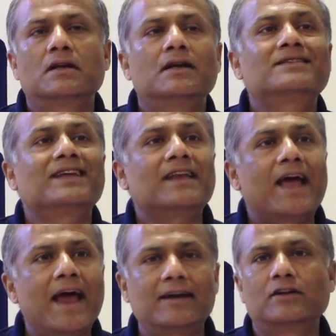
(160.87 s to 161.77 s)
It's an
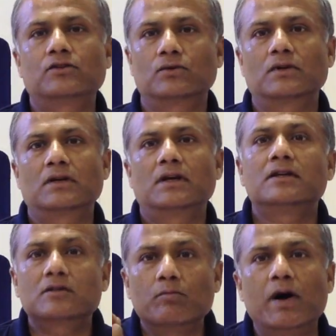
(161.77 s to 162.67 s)
attitude.
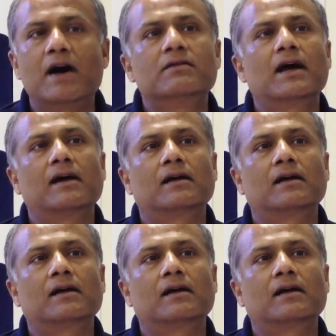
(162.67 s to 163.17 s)
It's bhavana.